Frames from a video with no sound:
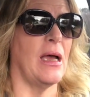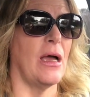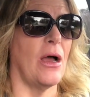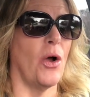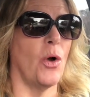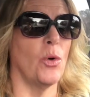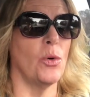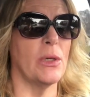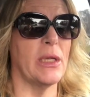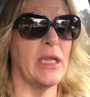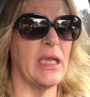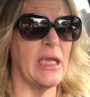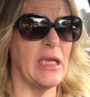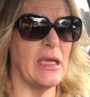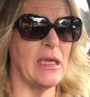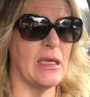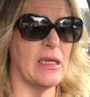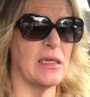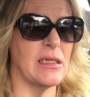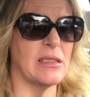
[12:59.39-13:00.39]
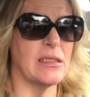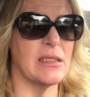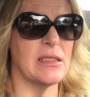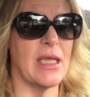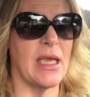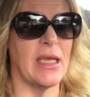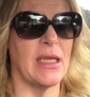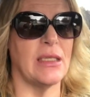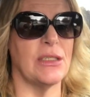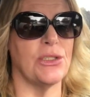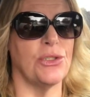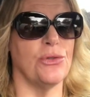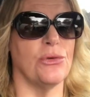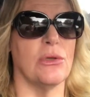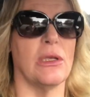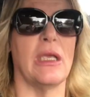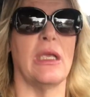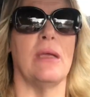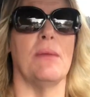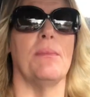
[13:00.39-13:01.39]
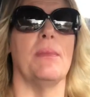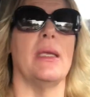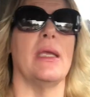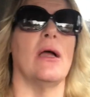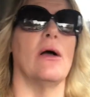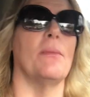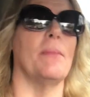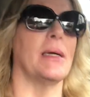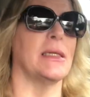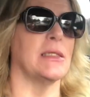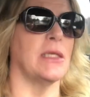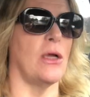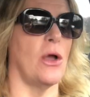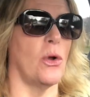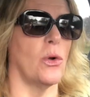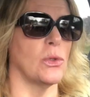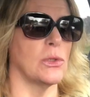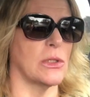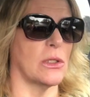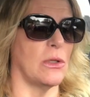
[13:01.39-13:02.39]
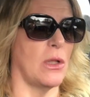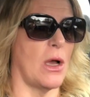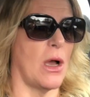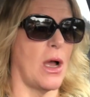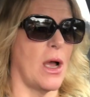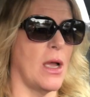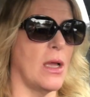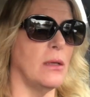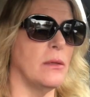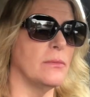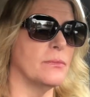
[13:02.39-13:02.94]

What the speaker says: own kids, they do keep me on my toes a lot.